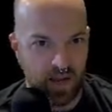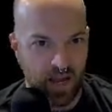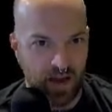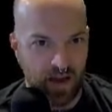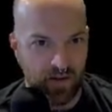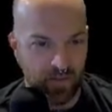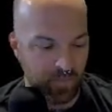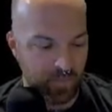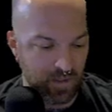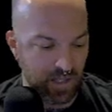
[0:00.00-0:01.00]
have them
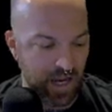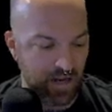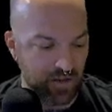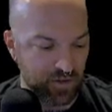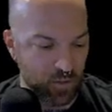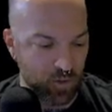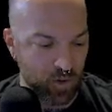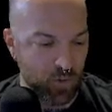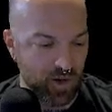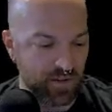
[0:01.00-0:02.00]
laying to score the
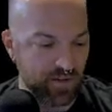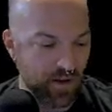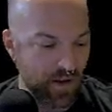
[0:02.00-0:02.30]
points.